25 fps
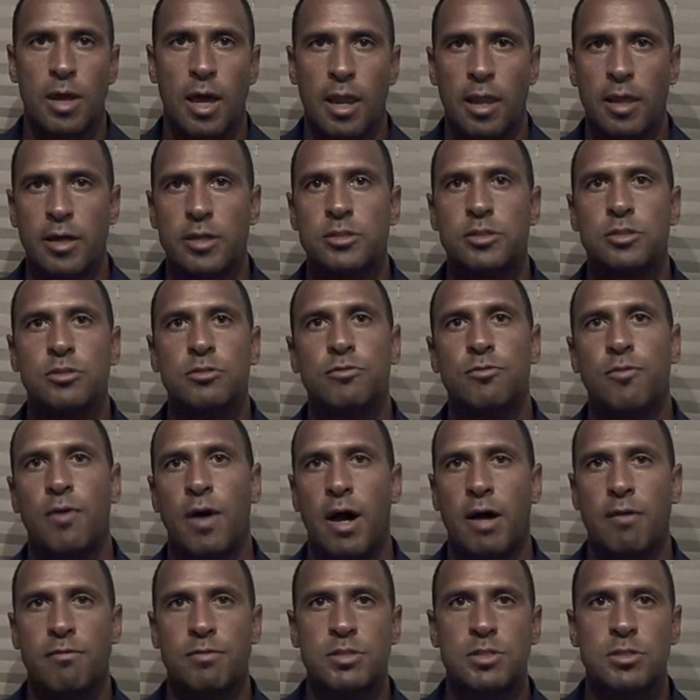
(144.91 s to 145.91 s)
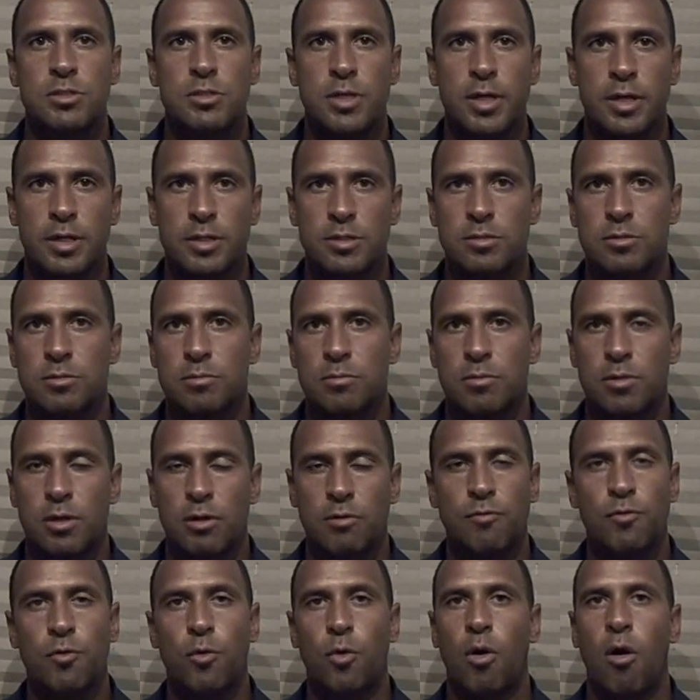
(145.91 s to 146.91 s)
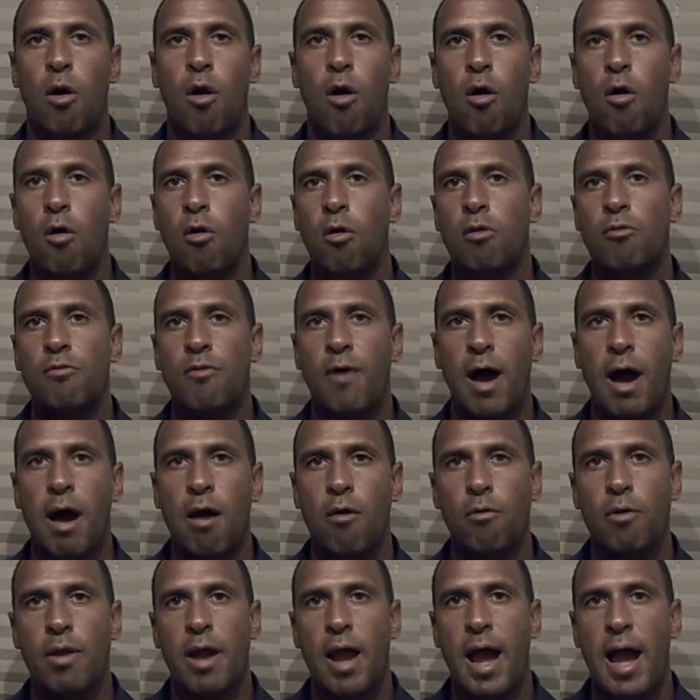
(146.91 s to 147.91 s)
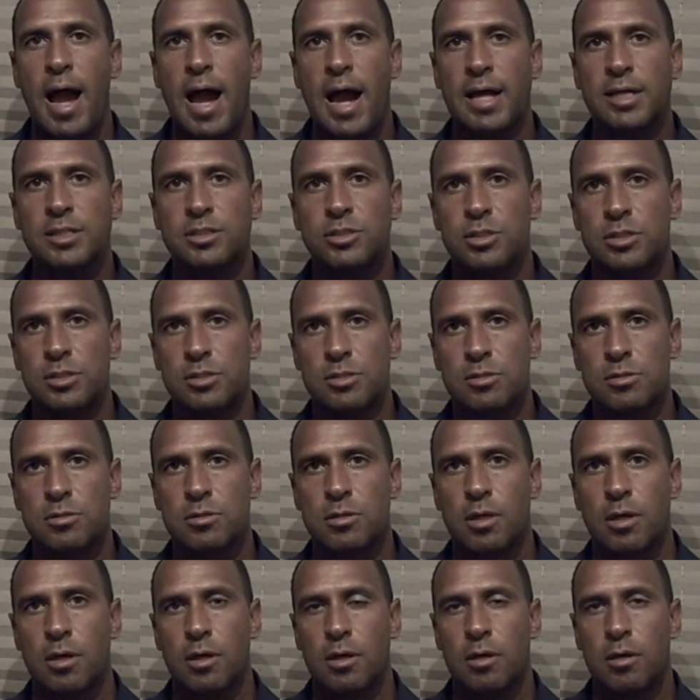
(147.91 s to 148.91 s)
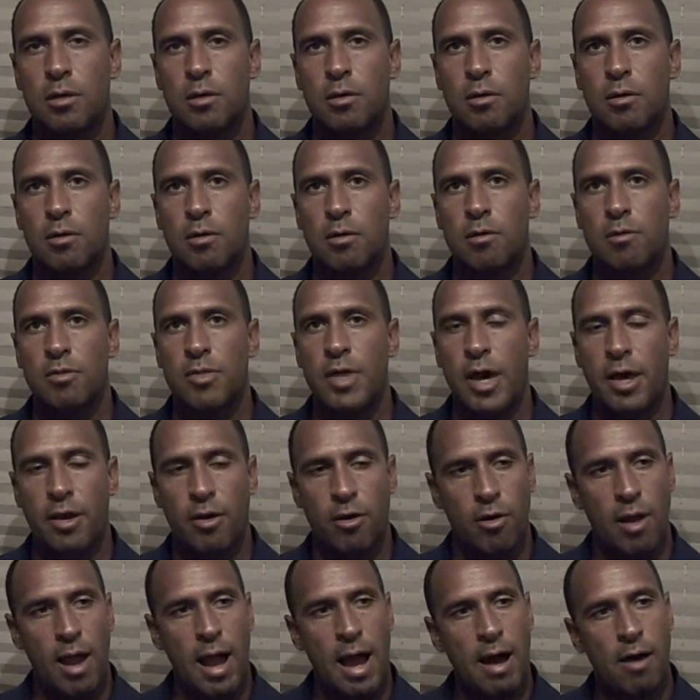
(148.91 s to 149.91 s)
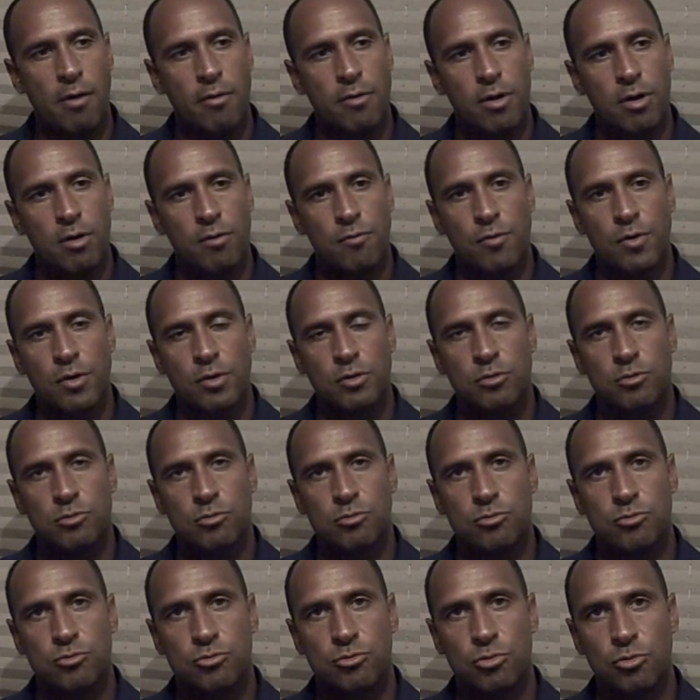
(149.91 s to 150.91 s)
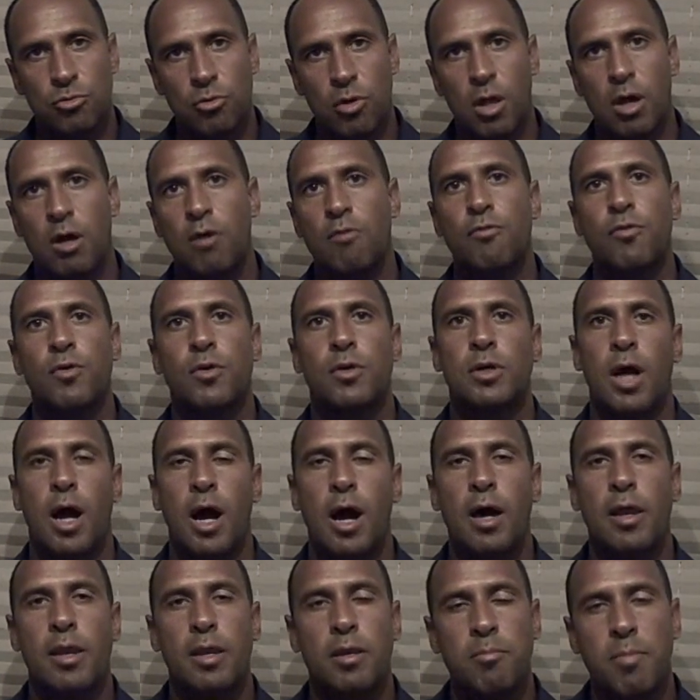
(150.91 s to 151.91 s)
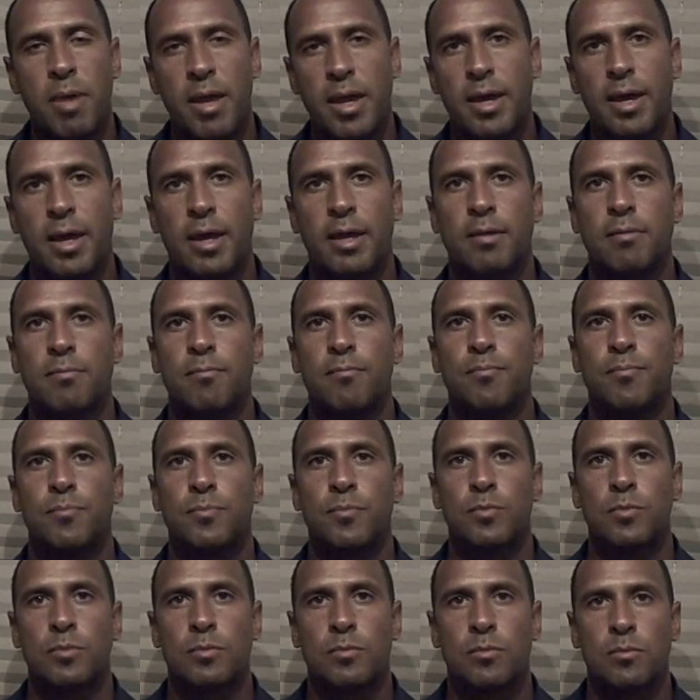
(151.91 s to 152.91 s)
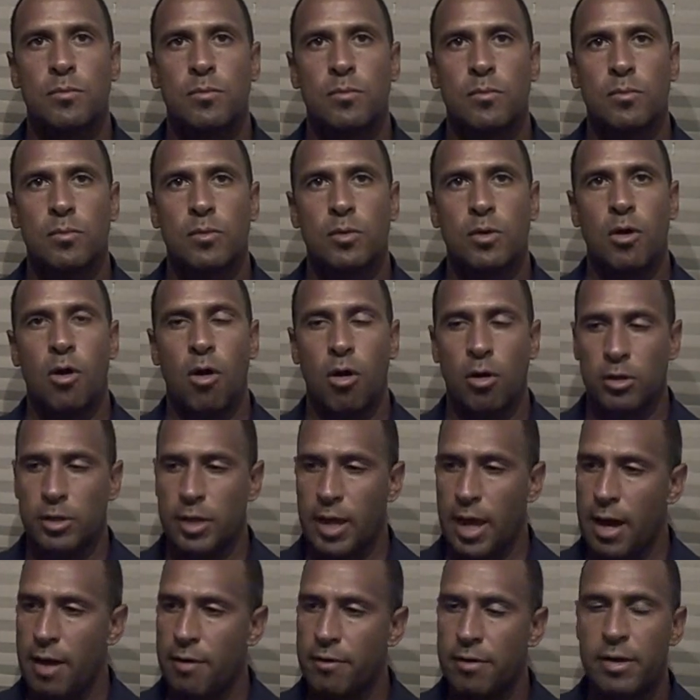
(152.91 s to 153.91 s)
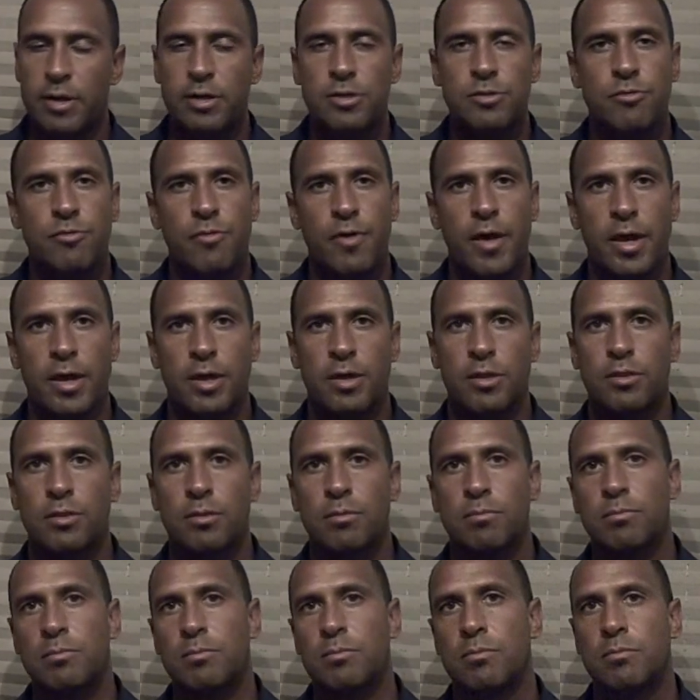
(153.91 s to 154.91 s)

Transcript: Galatians 5 and 6. Therefore, all of our actions that are out of true love for God and man are counted as faith.